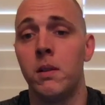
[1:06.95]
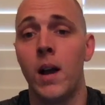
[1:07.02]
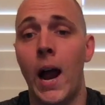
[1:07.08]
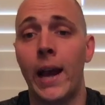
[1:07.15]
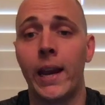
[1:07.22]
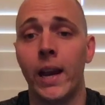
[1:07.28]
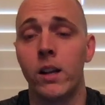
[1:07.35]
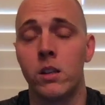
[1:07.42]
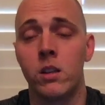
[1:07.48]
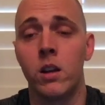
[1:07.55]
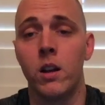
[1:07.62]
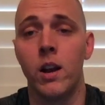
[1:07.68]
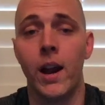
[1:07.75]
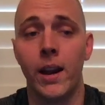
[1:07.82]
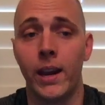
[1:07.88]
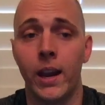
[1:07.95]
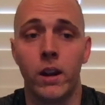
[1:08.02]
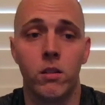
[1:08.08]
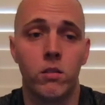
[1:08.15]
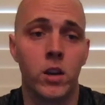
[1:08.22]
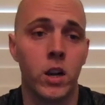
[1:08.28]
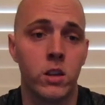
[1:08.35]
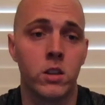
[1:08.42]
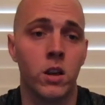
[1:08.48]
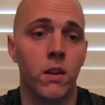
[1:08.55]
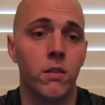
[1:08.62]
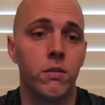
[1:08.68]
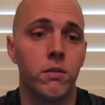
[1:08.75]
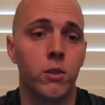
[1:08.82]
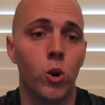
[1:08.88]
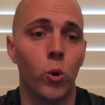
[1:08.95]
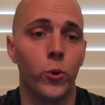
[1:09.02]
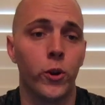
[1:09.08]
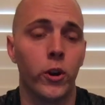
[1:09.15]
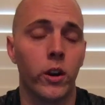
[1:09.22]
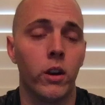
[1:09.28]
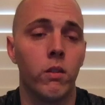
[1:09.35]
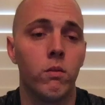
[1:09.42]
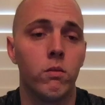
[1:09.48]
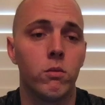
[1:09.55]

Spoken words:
I can't cut stuff cold turkey,